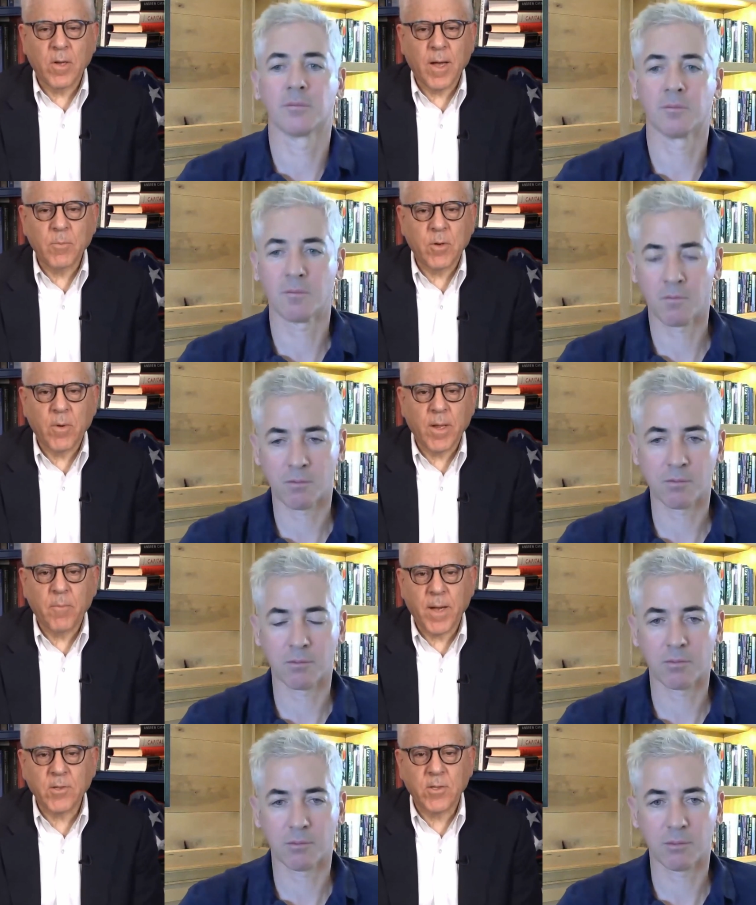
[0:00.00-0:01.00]
Speaker 1: times your money
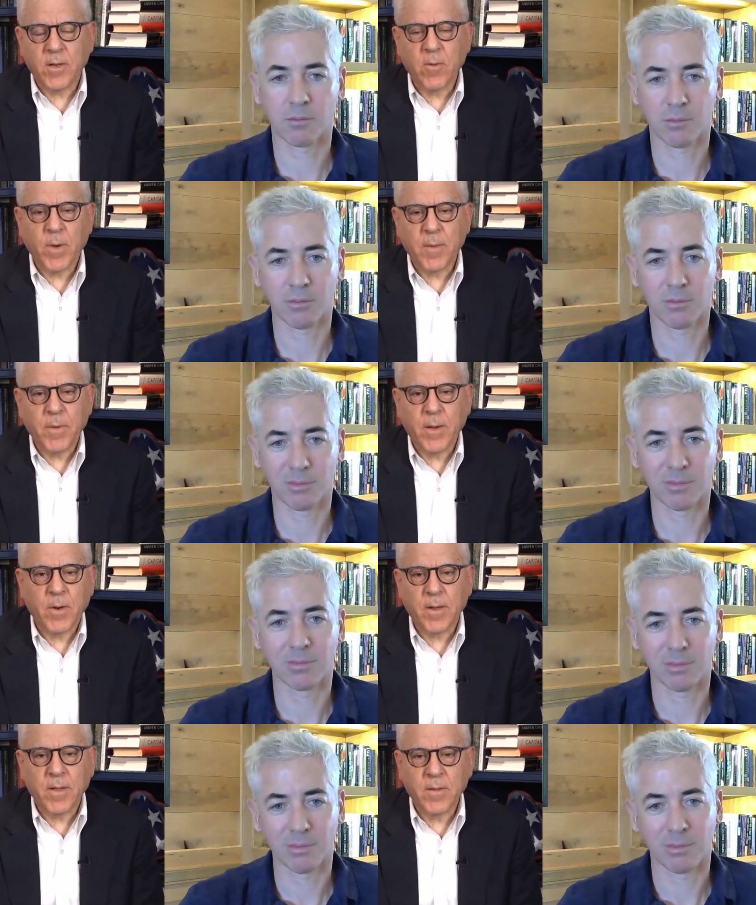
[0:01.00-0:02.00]
bets that you might be able to
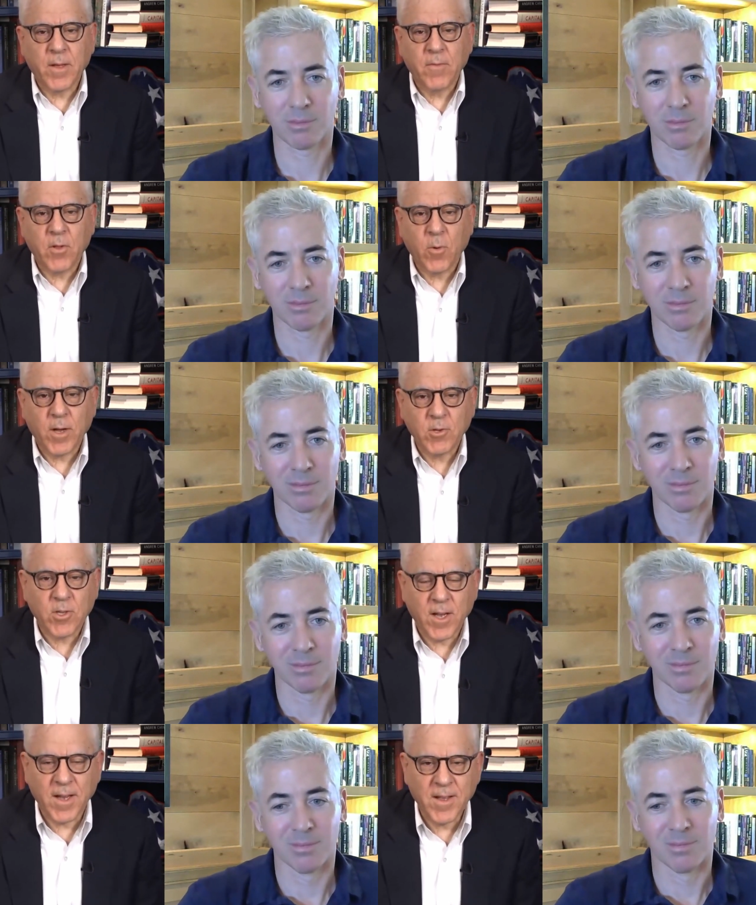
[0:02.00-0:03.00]
give to us,
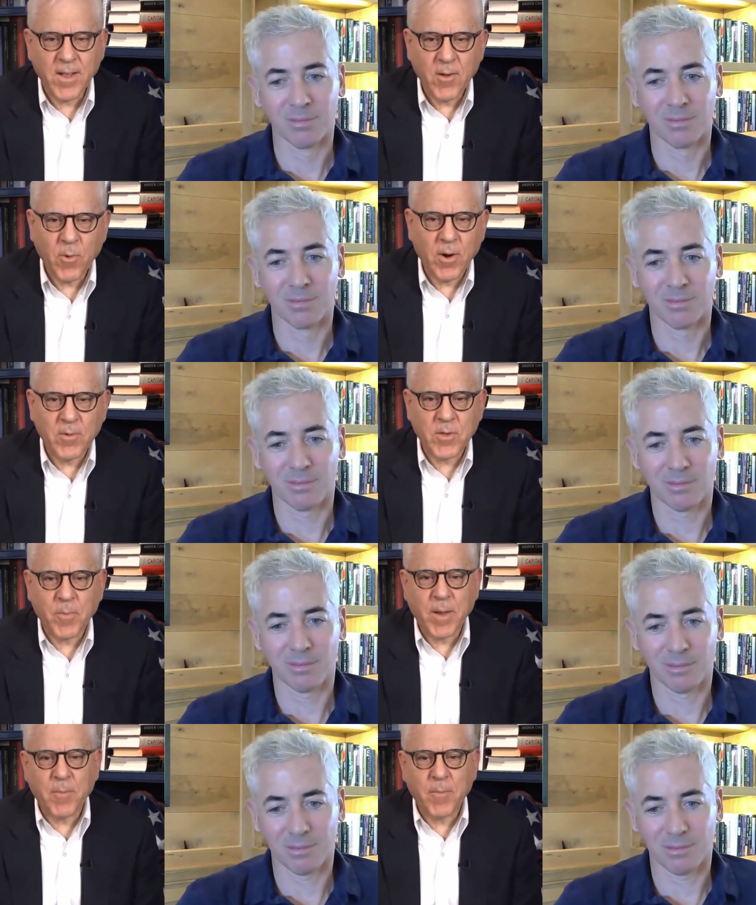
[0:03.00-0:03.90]
where somebody